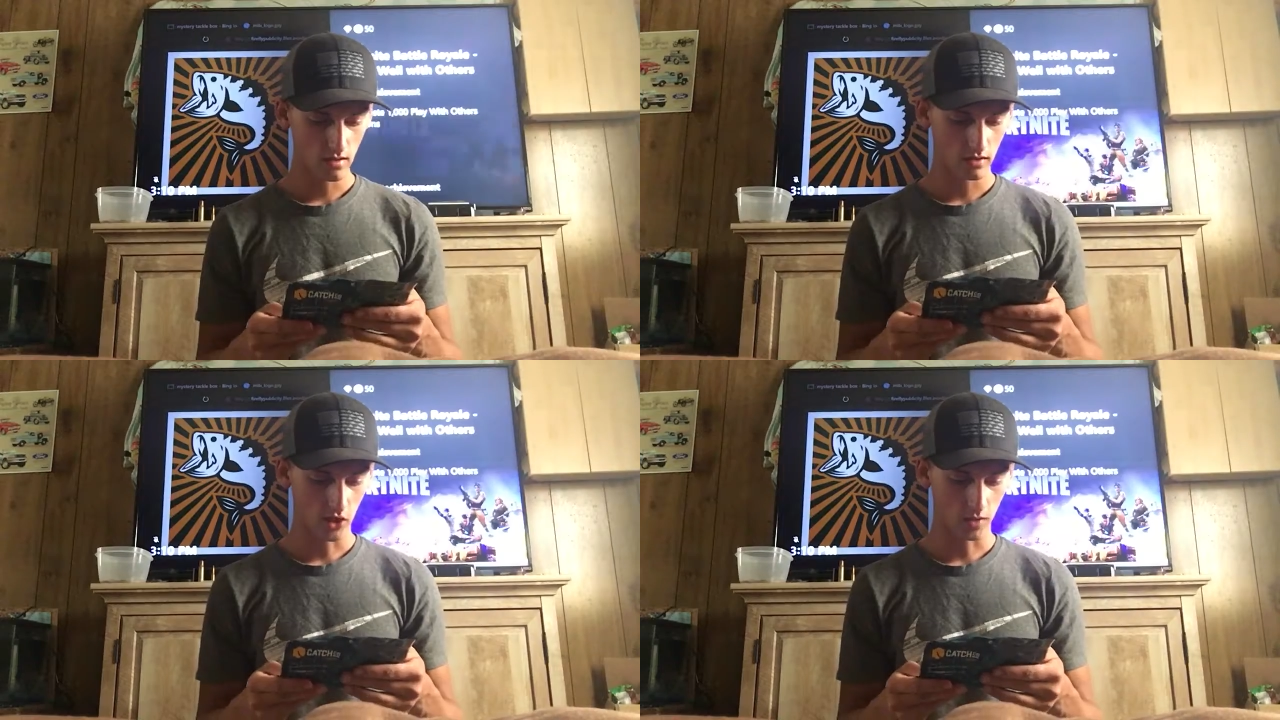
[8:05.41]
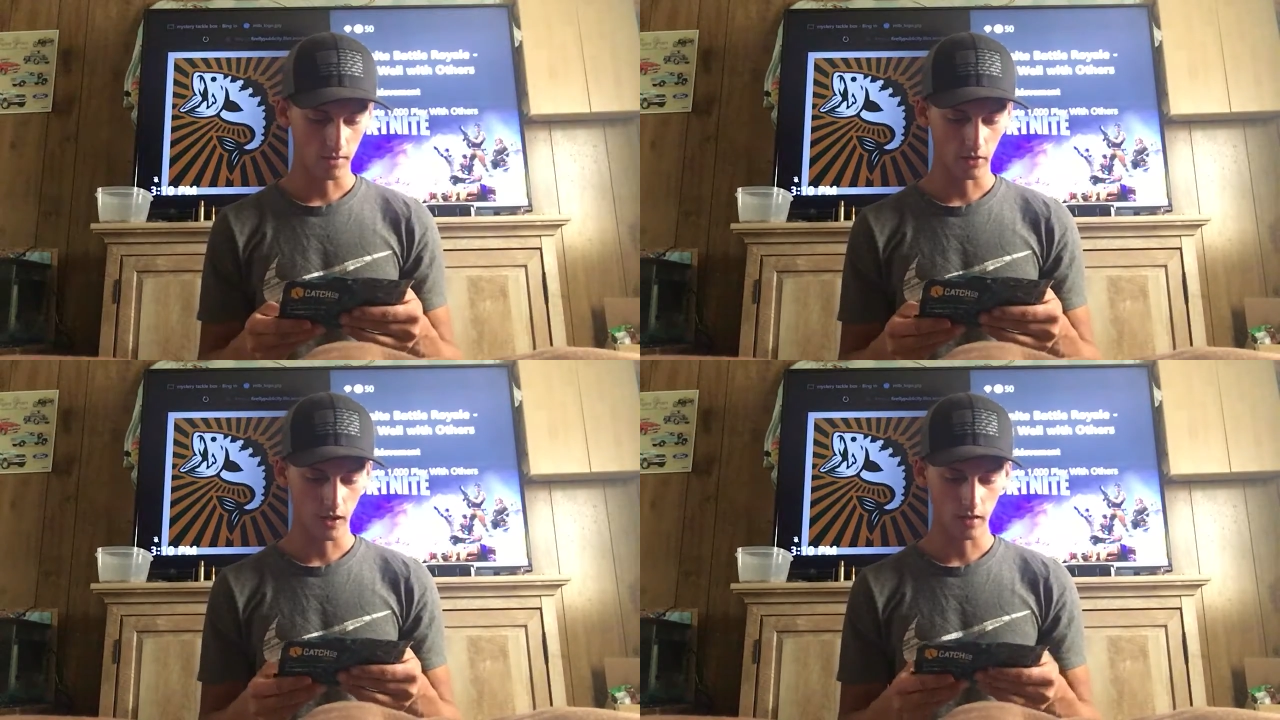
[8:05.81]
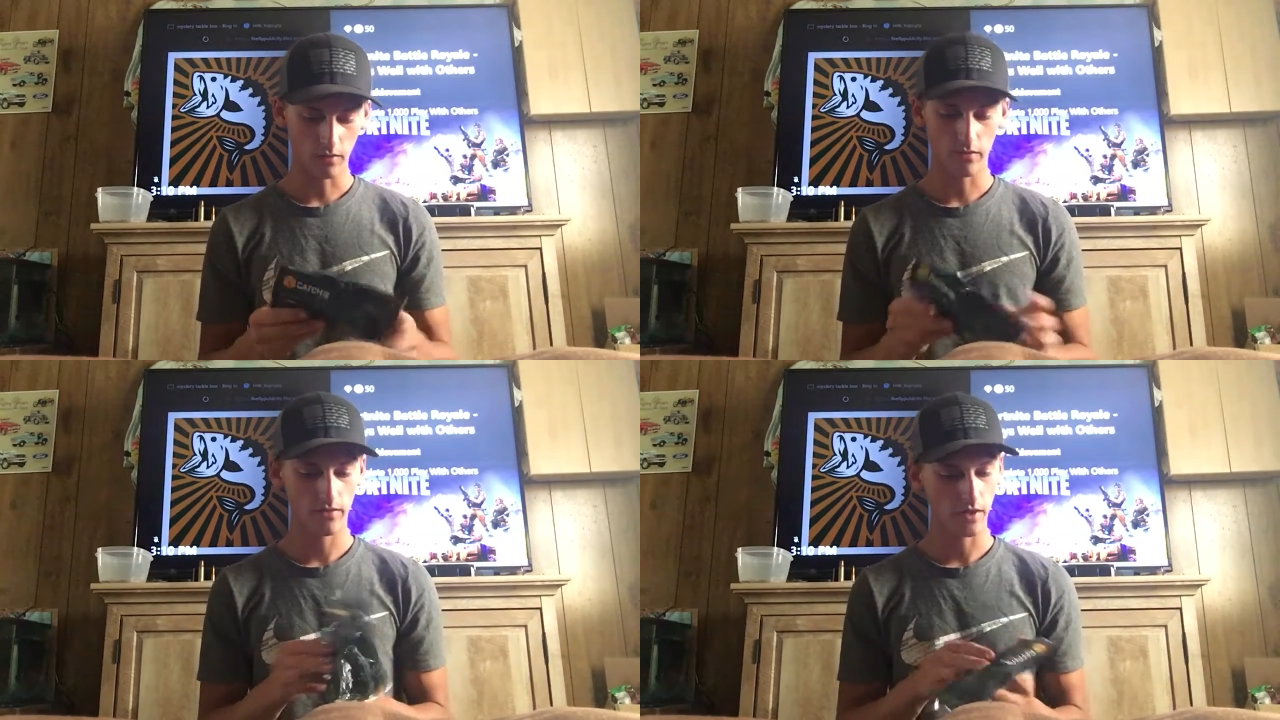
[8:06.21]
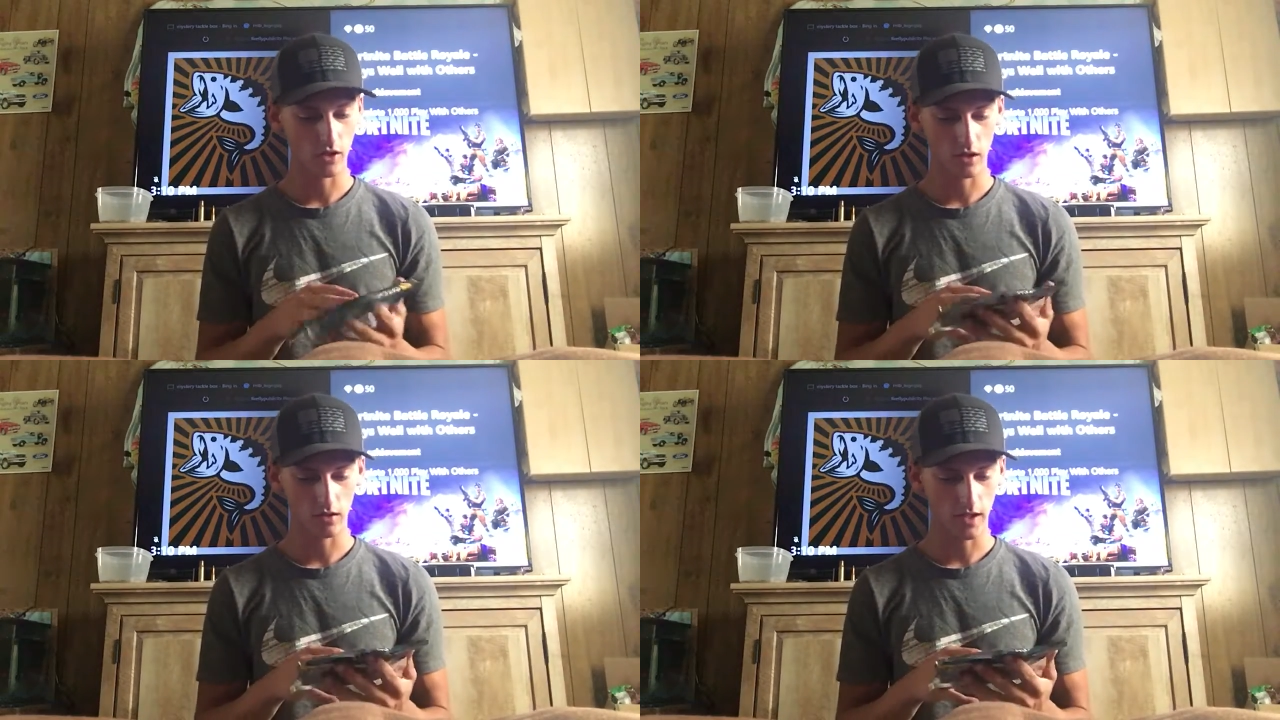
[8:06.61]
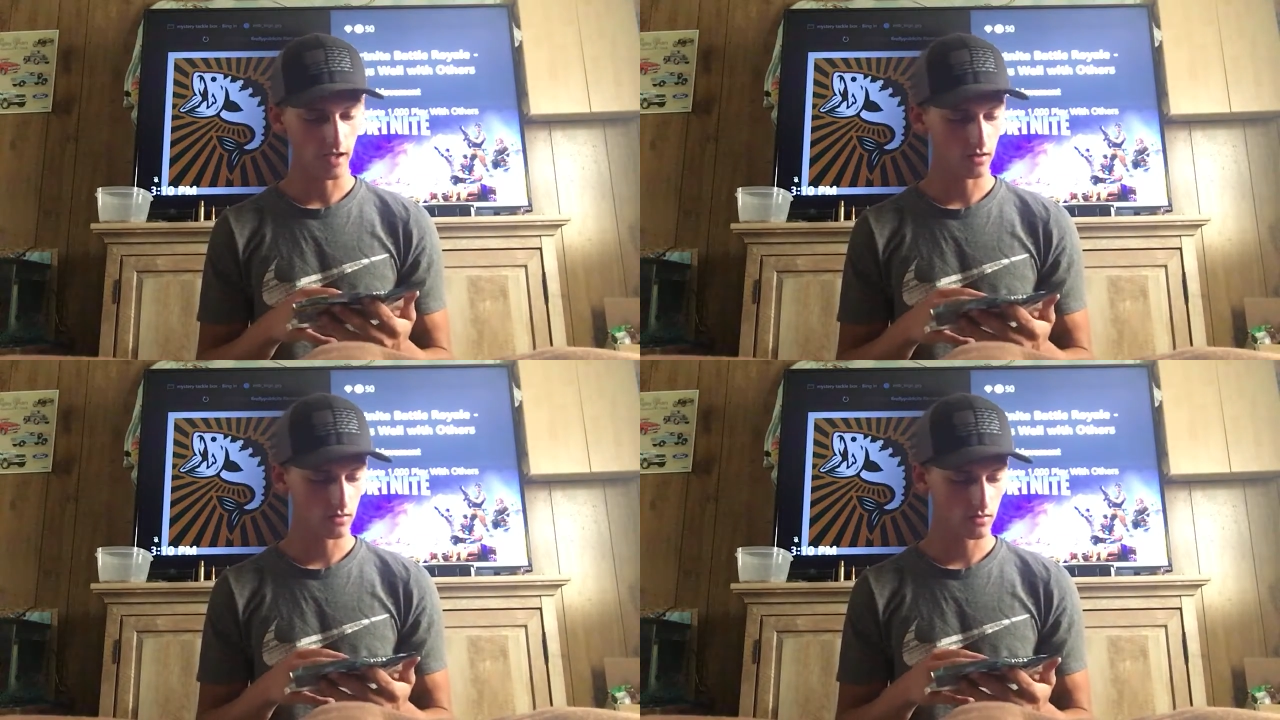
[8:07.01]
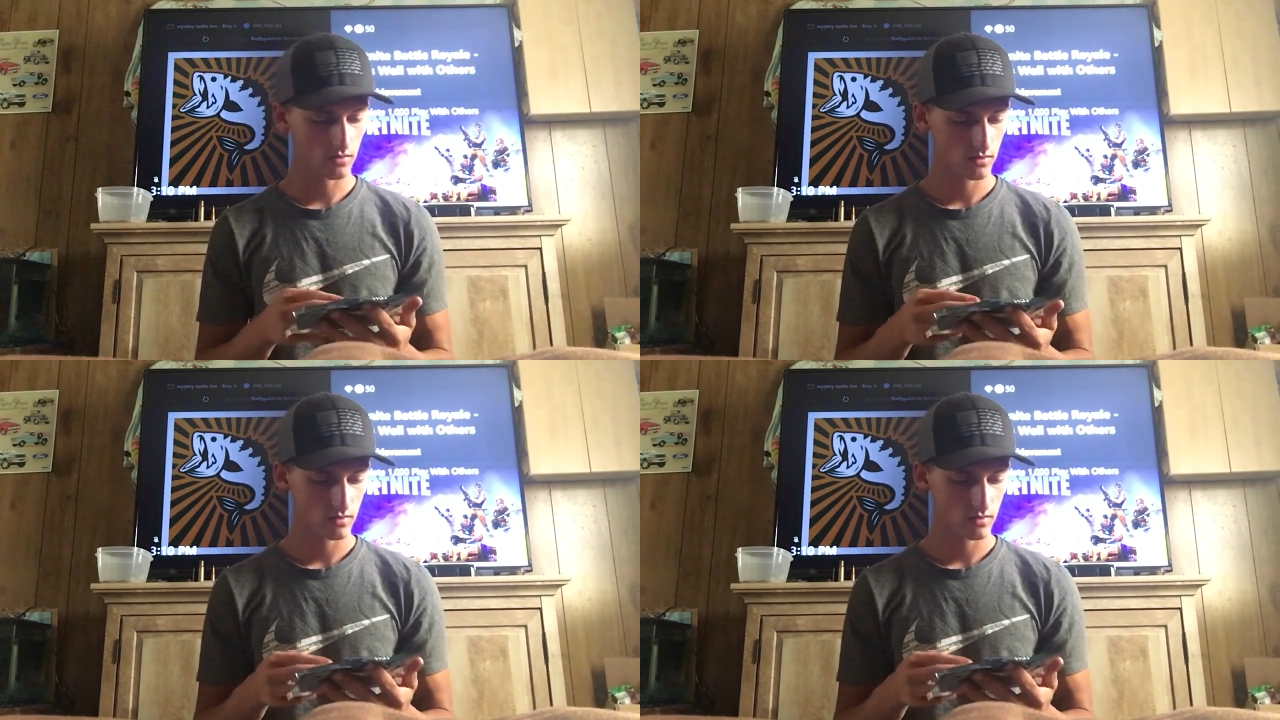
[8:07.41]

tournament grade fishing tackle.